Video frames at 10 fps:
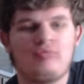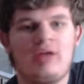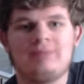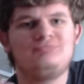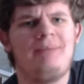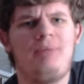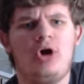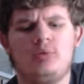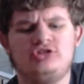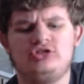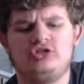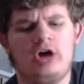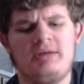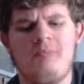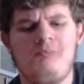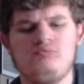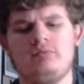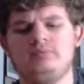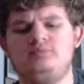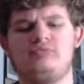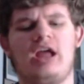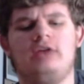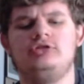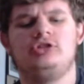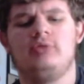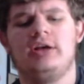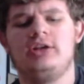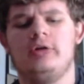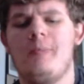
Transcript: That part wasn't soggy. That was just regular.